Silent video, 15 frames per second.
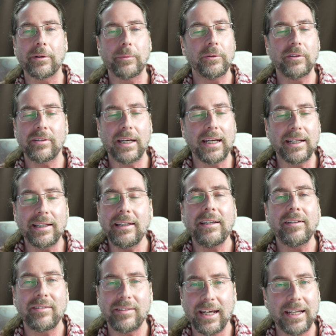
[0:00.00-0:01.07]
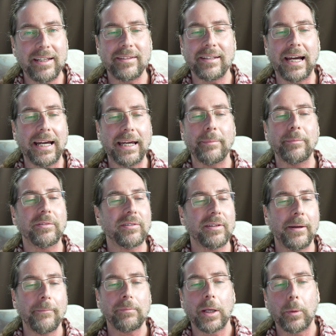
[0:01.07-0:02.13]
I would say at least 10 times
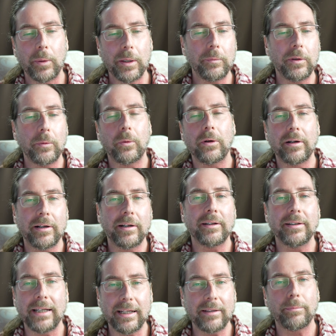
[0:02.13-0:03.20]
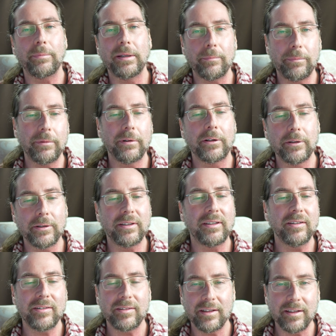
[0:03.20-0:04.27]
when we were not in good
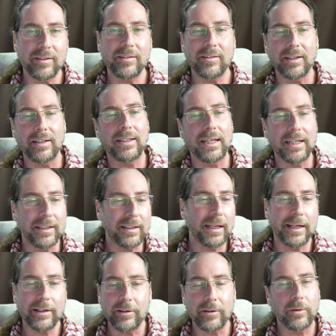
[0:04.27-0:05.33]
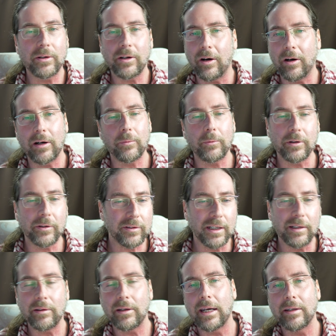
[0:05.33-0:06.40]
distance, and then, I don't know, car was
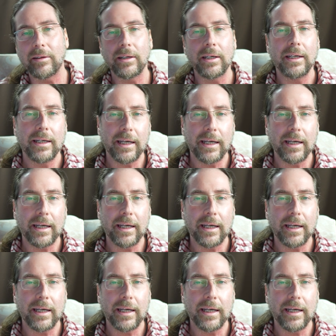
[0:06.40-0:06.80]
and